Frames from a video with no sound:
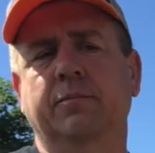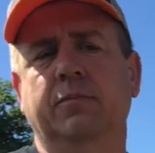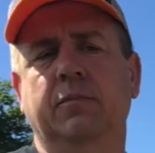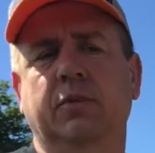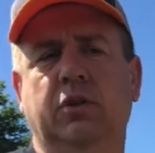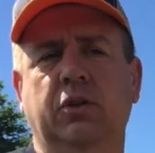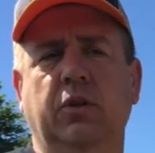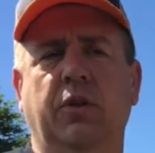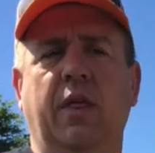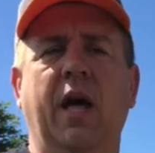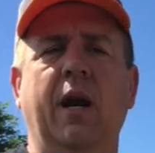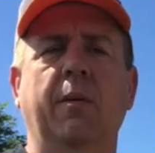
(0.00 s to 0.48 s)

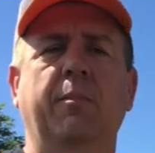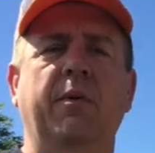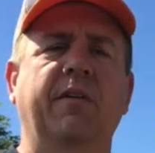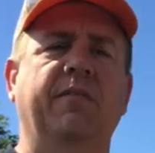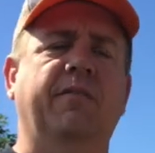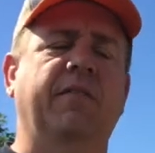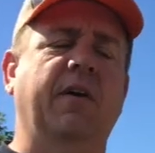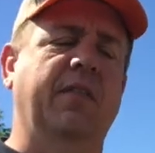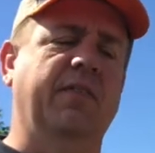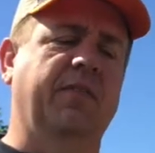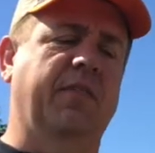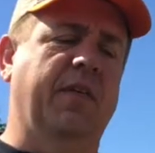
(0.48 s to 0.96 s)
So that'll be a
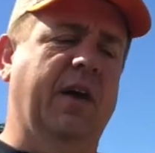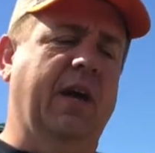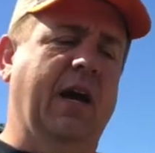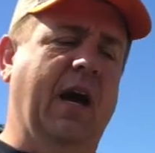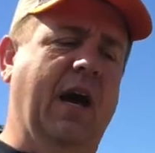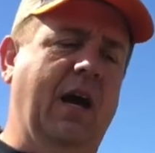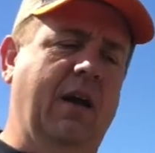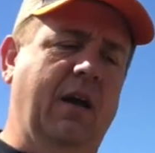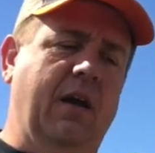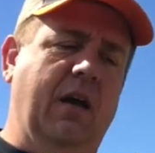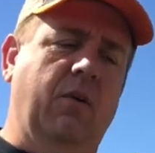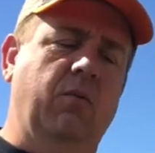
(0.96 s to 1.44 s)
fun thing.
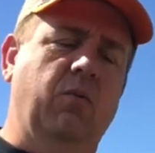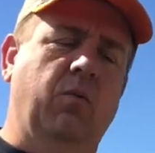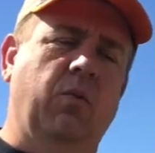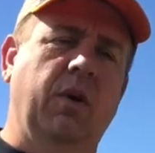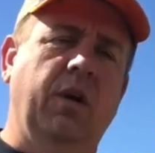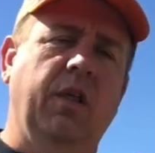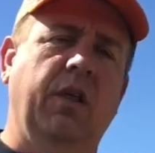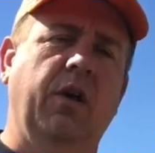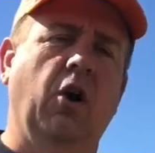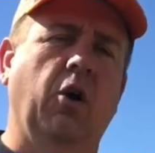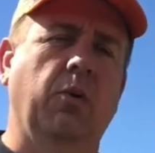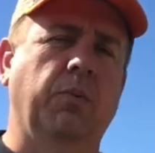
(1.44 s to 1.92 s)
I
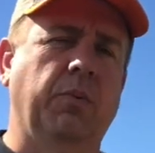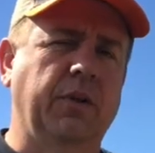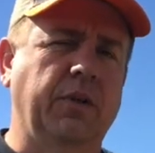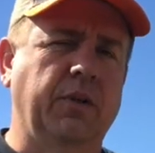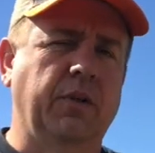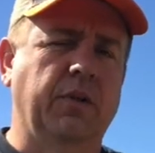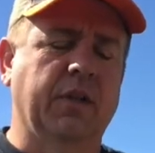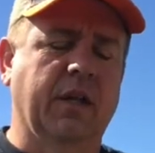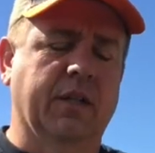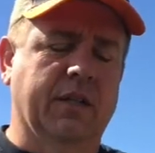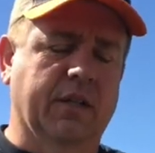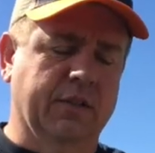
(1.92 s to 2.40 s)
really hope we can
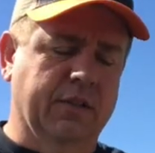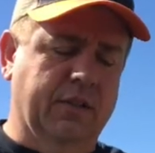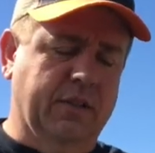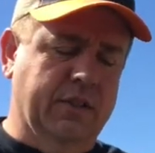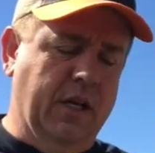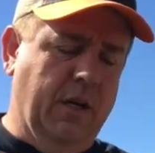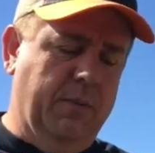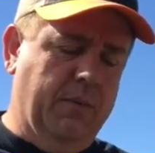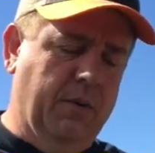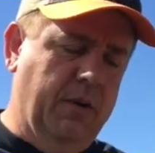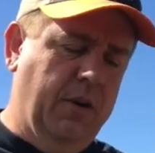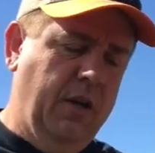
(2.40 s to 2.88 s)
do that this
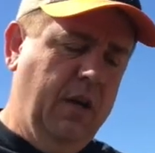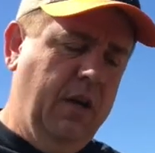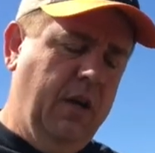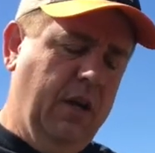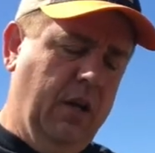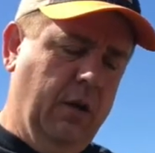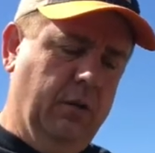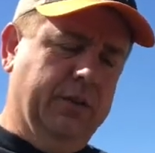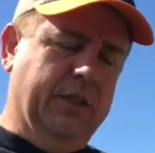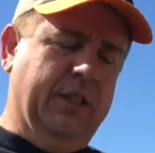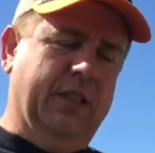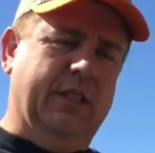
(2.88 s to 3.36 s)
summer.
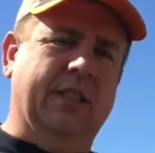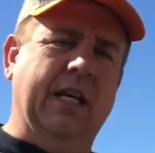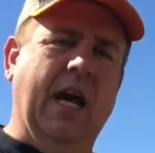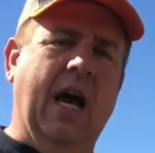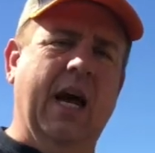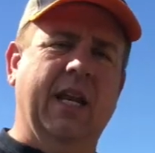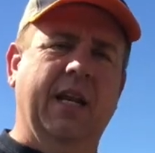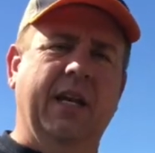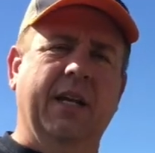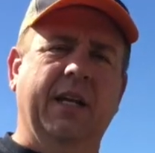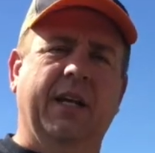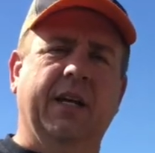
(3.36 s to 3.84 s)
It was
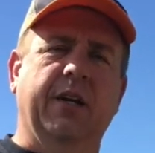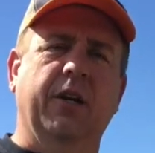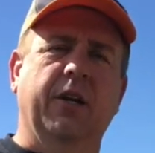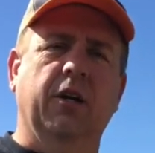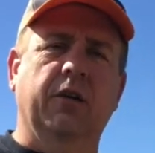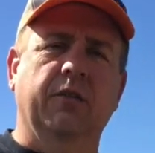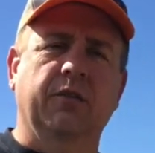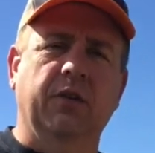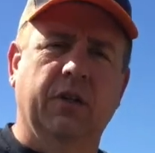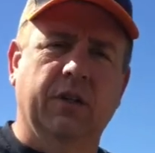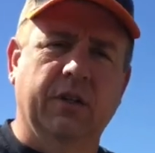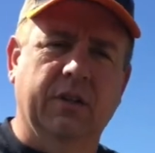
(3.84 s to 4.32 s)
exciting to get
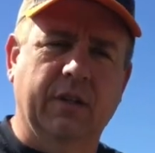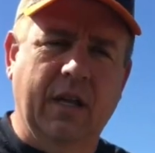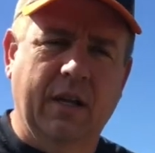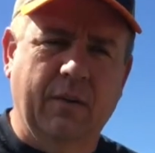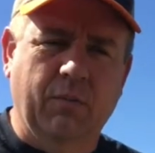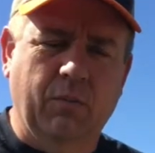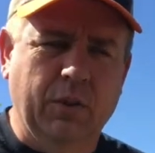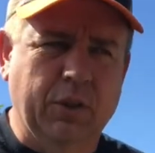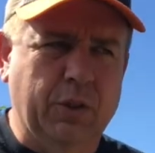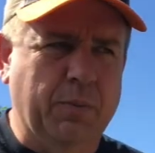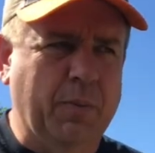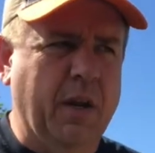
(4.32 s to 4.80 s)
over there,
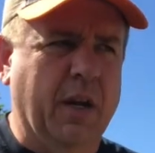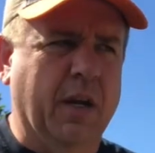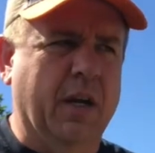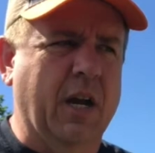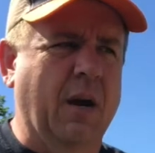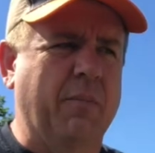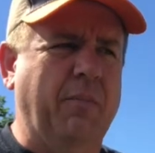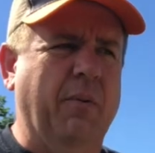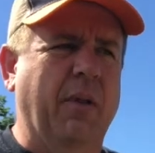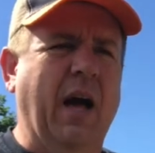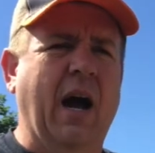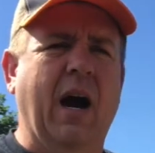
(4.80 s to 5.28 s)
and we spent a
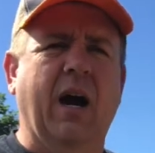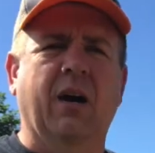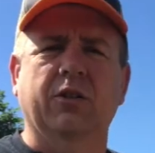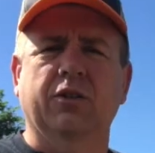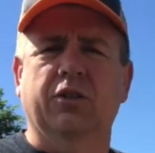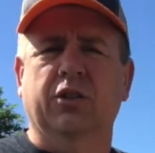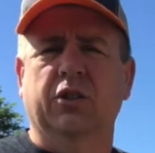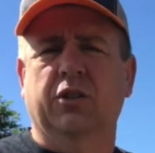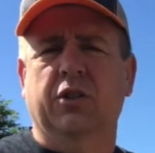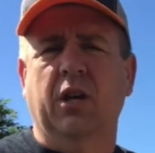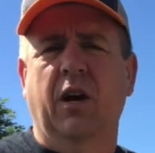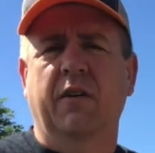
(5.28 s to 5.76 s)
couple
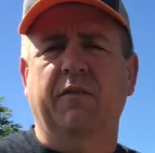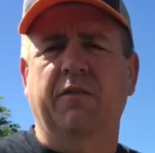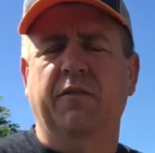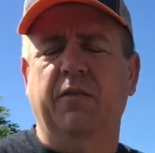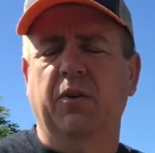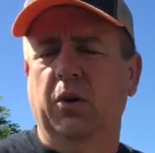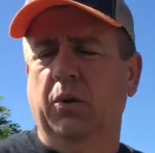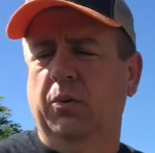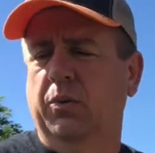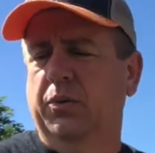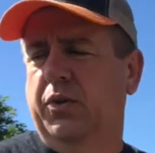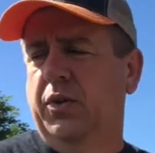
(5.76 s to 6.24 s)
hours just on
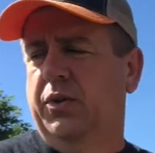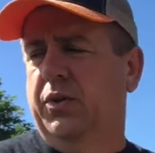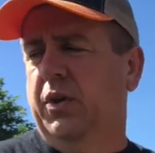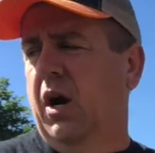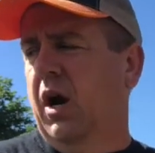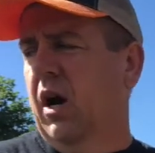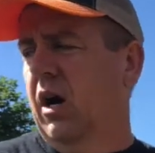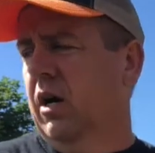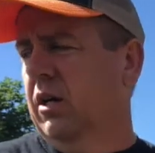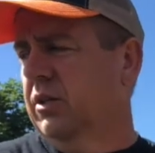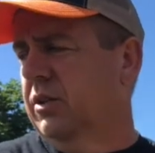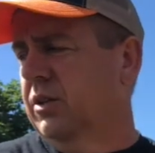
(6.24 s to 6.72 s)
foot with the
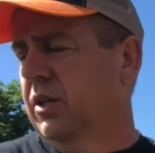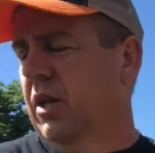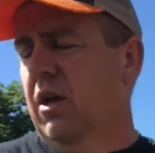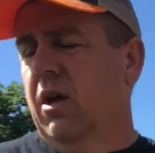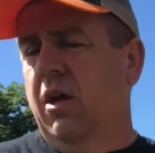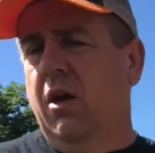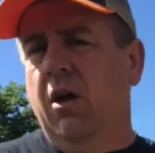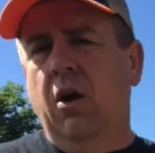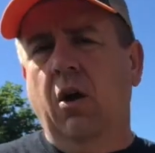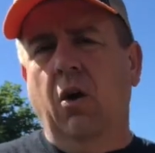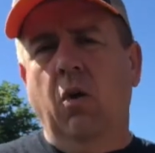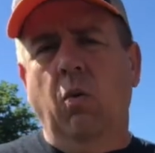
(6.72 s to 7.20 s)
dogs,
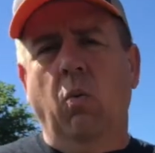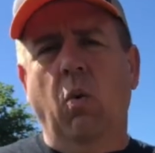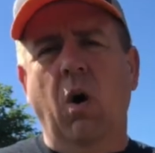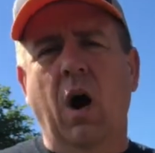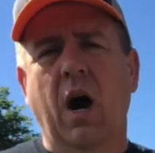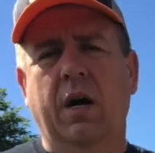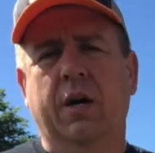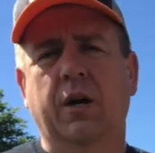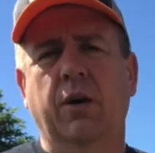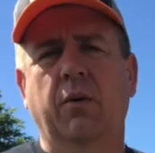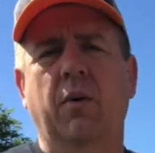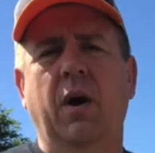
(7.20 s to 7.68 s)

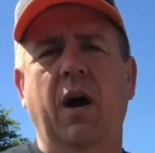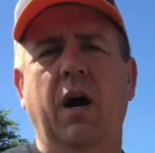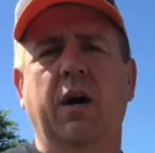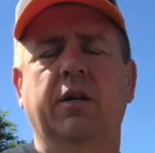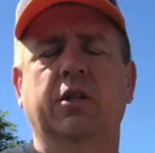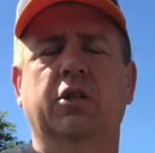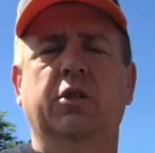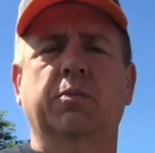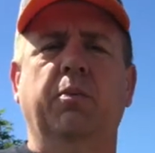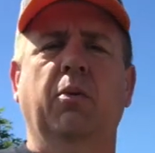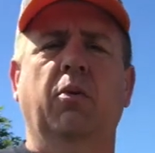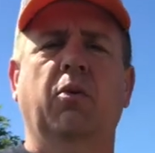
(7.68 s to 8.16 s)
walking around,
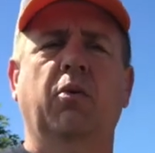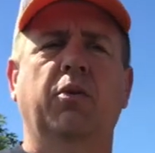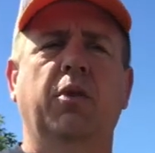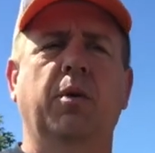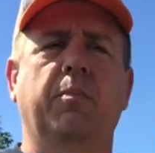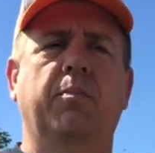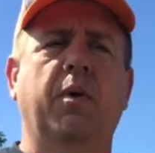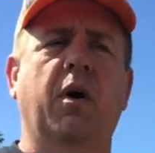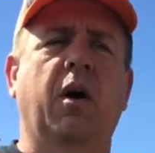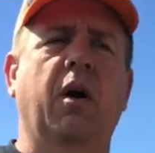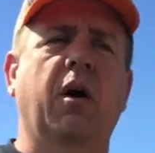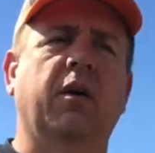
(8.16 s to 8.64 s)
exploring the
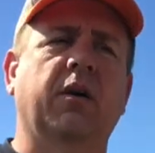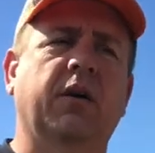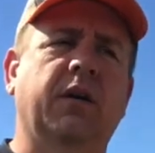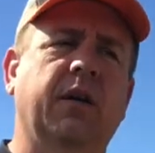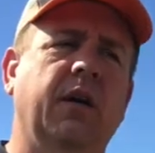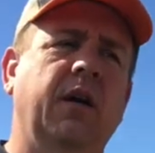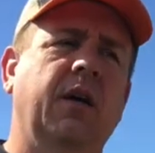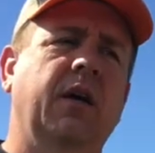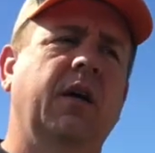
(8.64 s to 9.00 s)
park.